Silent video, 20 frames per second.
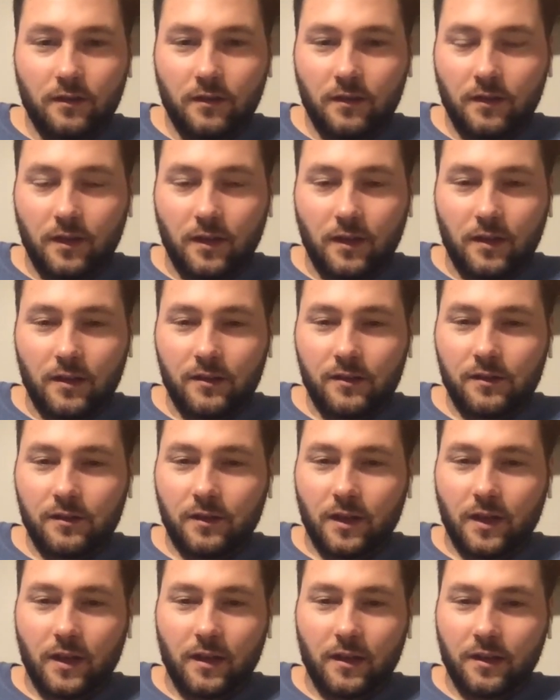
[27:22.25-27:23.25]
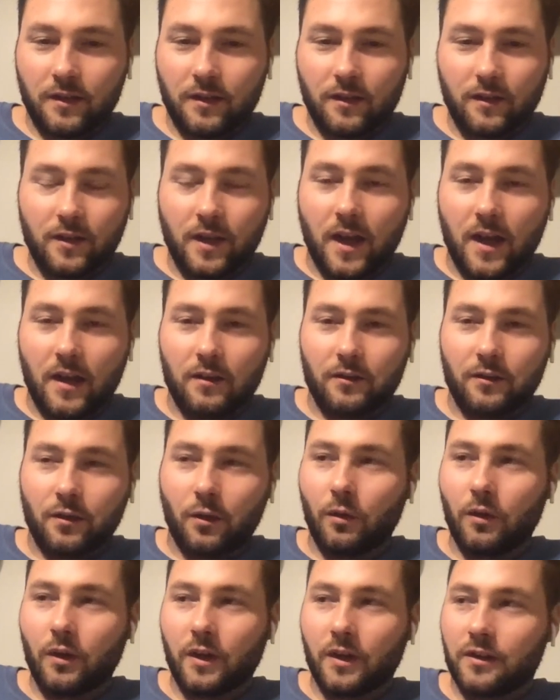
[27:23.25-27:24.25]
And it's like, yeah,
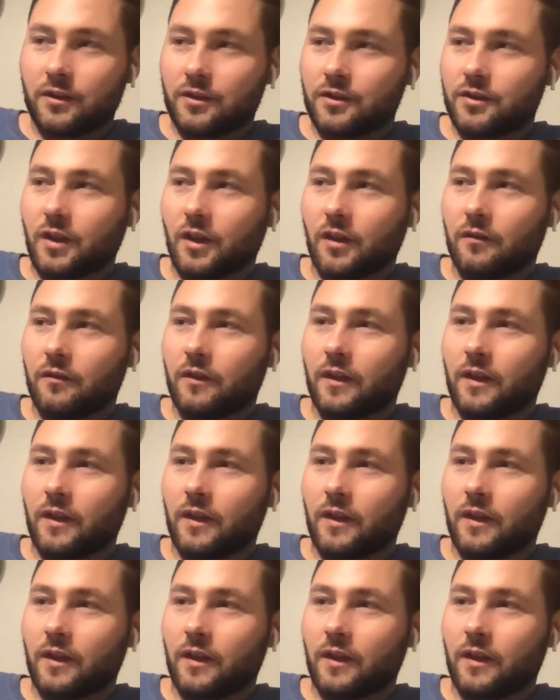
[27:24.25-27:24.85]
go look at the shelf.